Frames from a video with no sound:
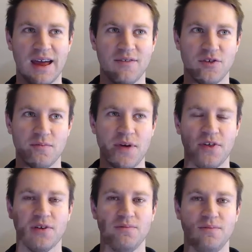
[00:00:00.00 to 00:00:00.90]
of have some
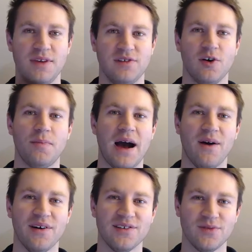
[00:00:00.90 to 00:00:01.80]
mythic mystical
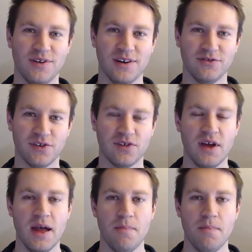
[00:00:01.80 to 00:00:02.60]
powers where you can just